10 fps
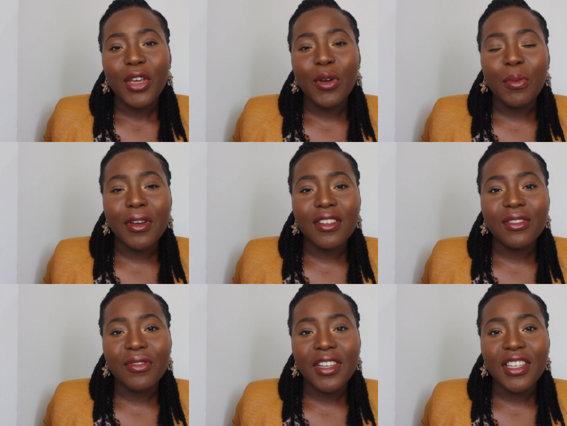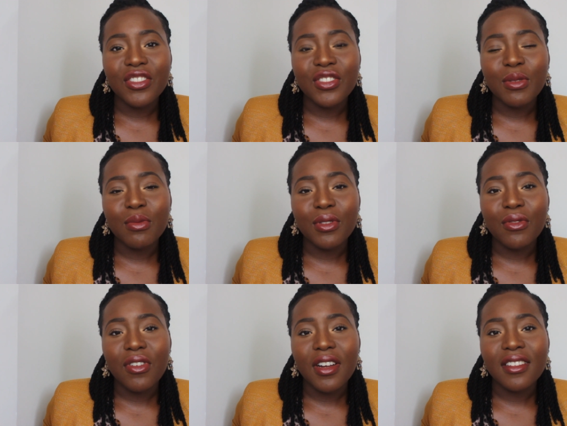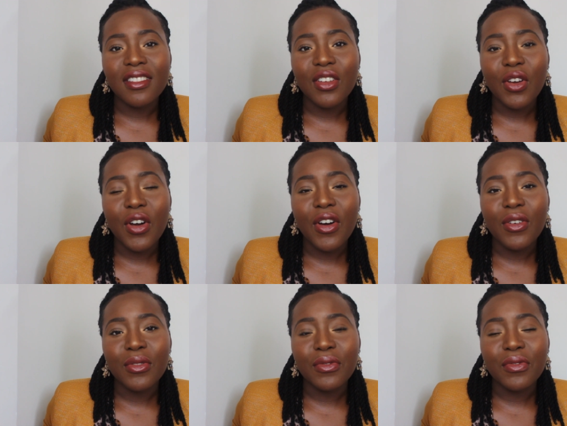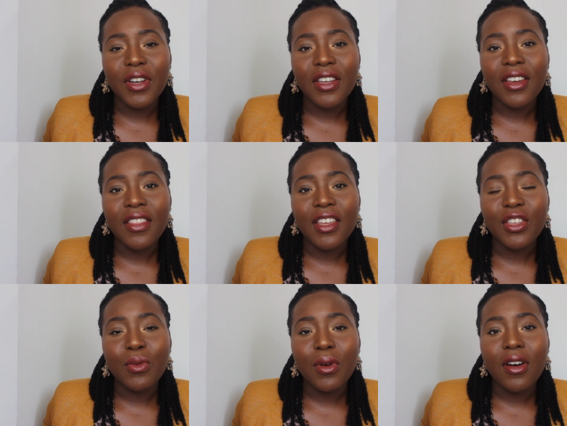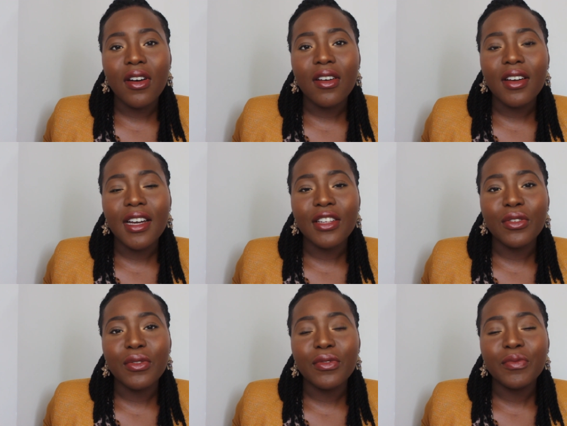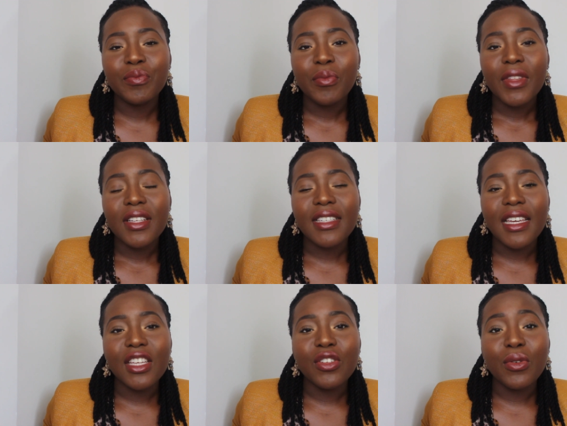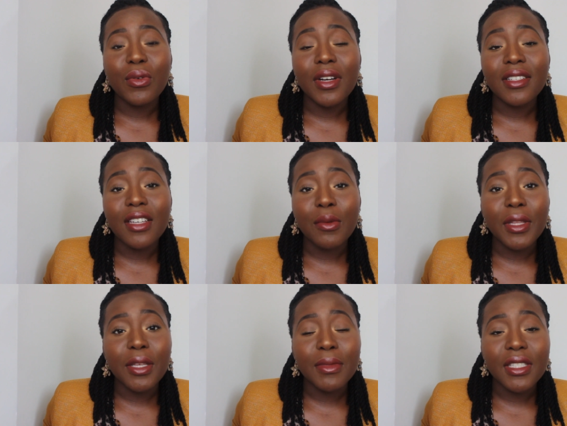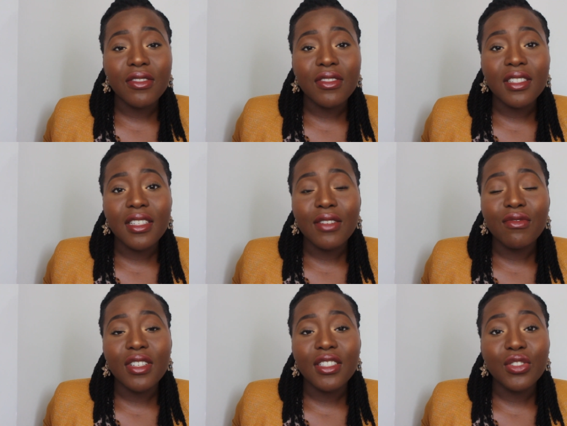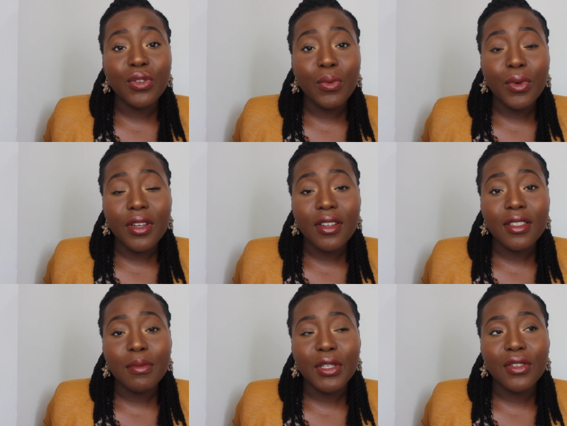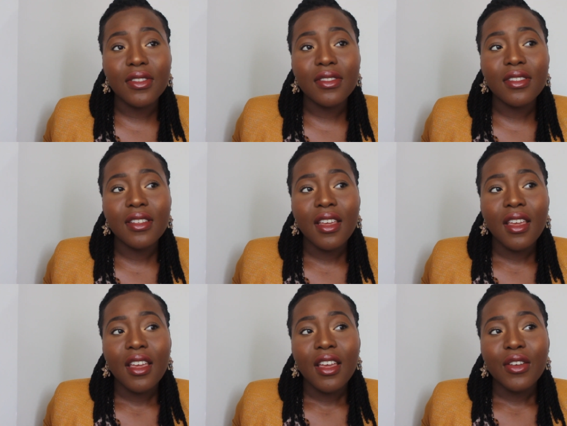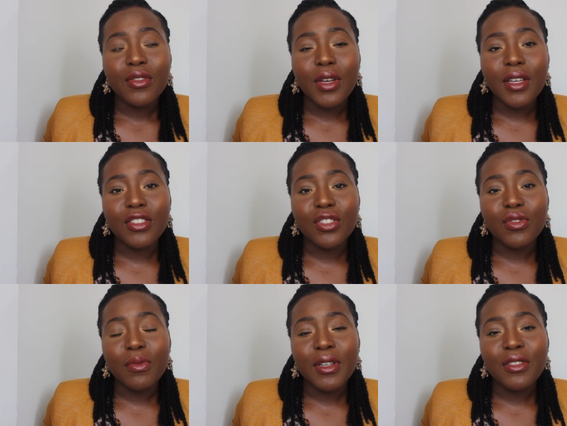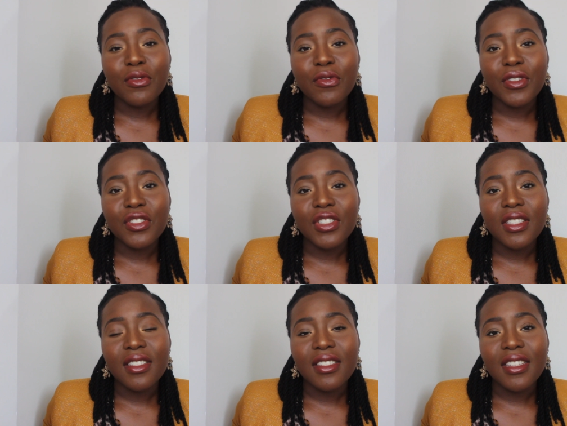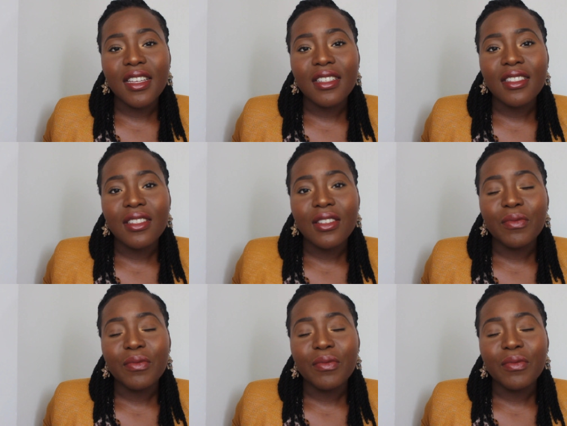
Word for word: your personal relationship with Christ are on fire, and that you are kind of taking your quiet time with him seriously, reading your word, because it just reminds you of when Jesus said